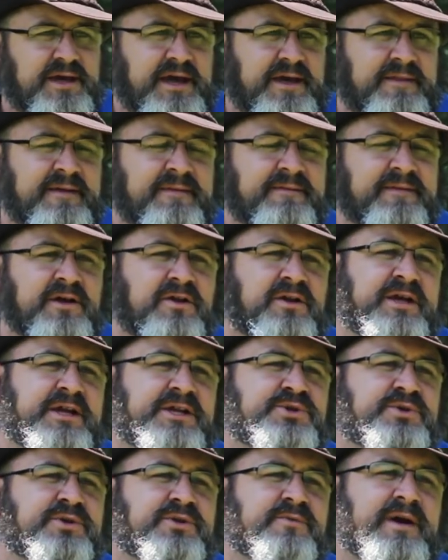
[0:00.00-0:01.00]
and then they'll
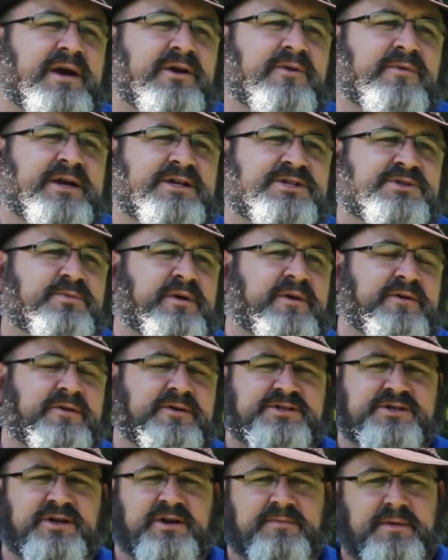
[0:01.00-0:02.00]
lead you in the right direction, whether
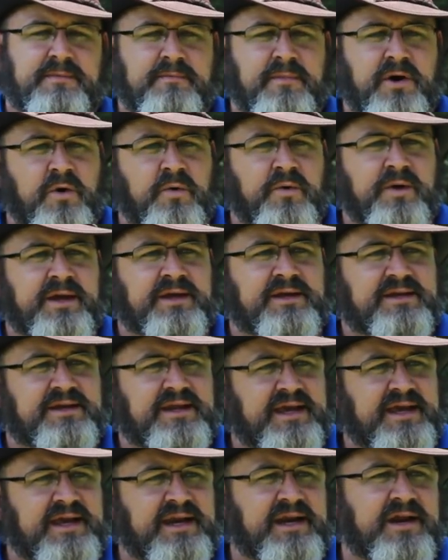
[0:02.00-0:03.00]
it's going to be mowing,
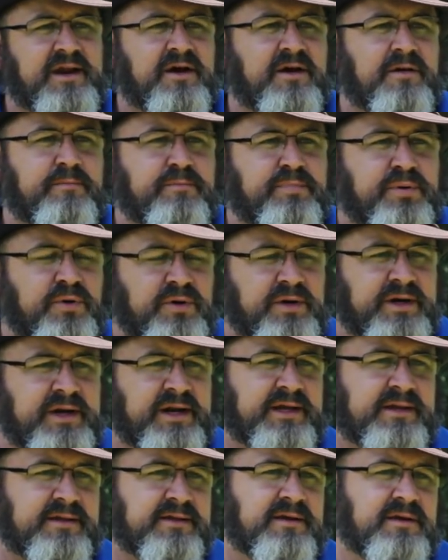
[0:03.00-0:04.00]
digging it up, pulling
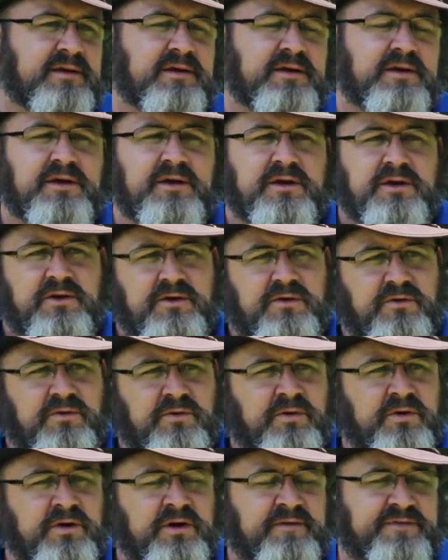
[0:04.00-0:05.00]
it,
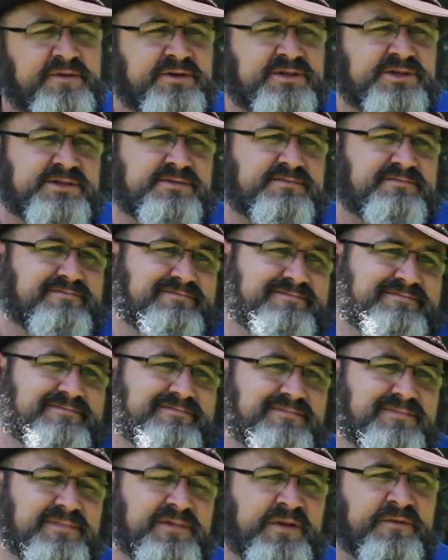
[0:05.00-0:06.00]
or if there's
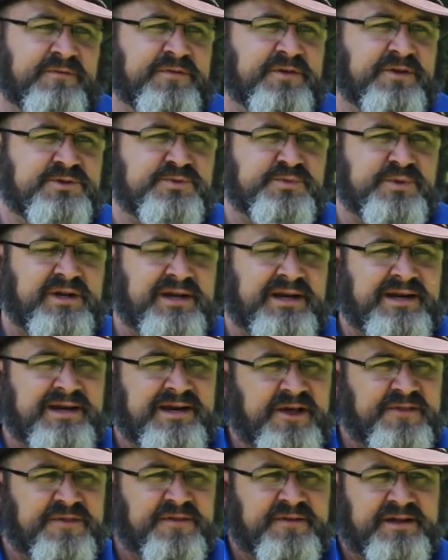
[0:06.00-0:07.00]
if there's really
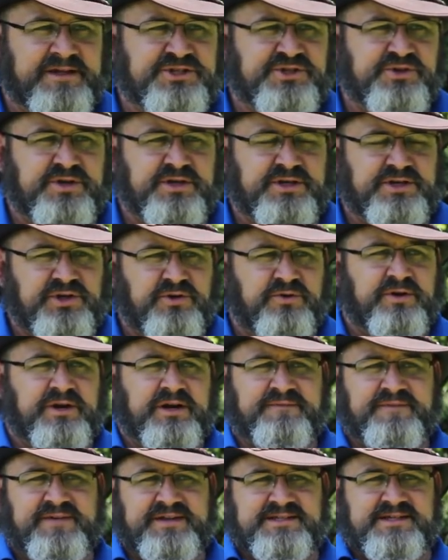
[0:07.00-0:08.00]
nothing that you can do, and
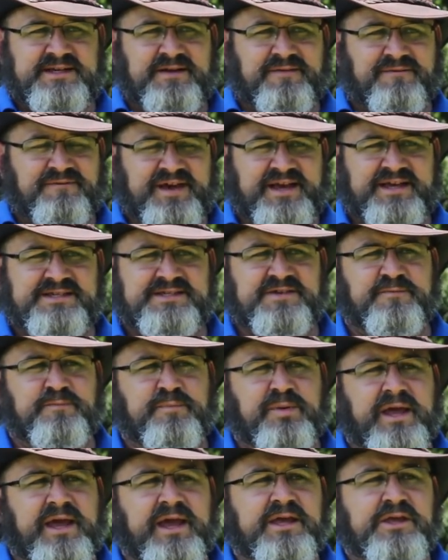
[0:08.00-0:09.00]
if it's an invasive
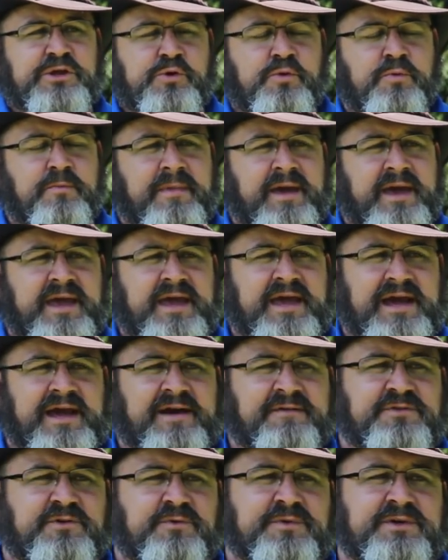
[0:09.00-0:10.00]
plant, you may
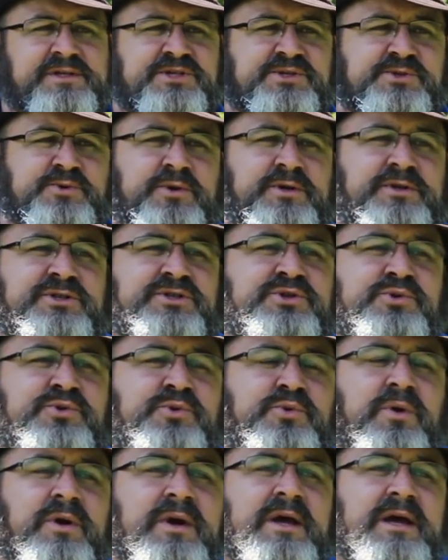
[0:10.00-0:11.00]
have to resort
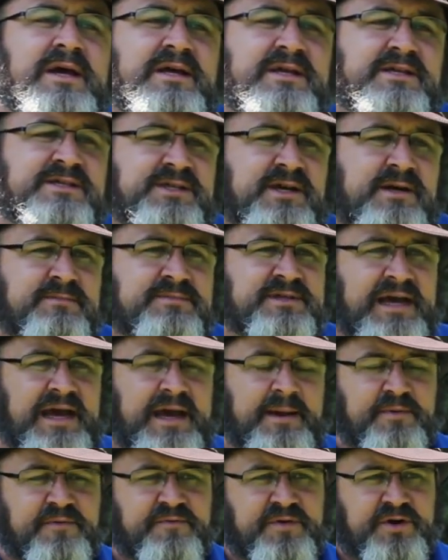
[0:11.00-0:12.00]
to some
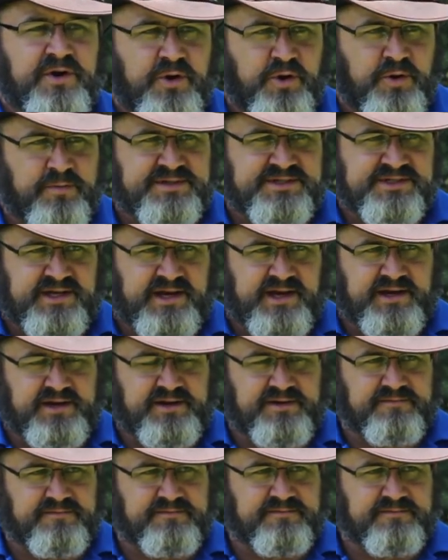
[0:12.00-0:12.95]
type of an herbicide.